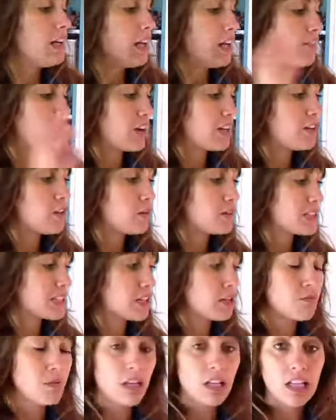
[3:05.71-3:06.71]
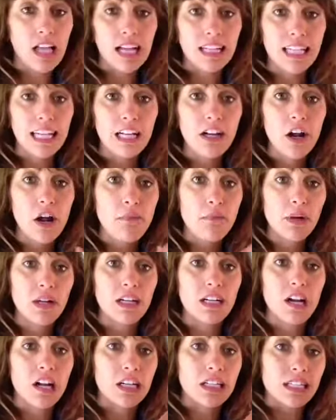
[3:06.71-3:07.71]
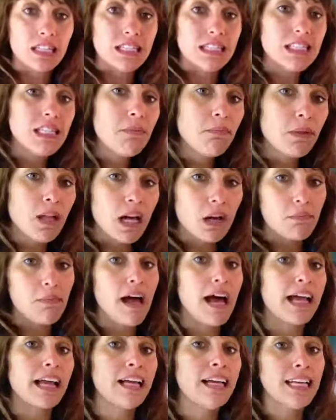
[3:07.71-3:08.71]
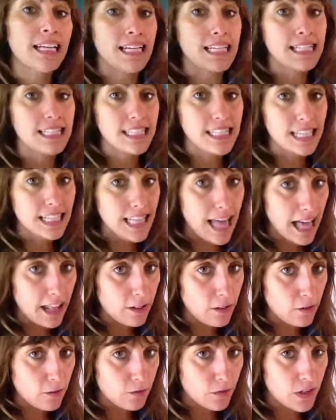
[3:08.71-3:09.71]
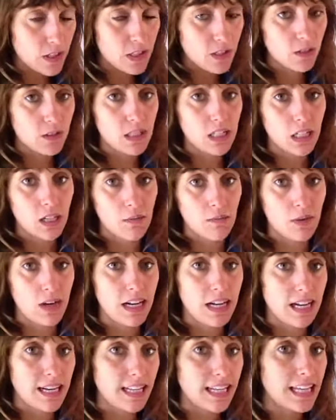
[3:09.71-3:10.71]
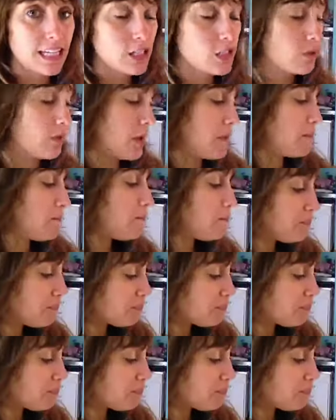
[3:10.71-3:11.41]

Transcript: If I know it's going to be a lot later, I put it all in a Ziploc bag and stick that in the freezer until I'm ready to get to it.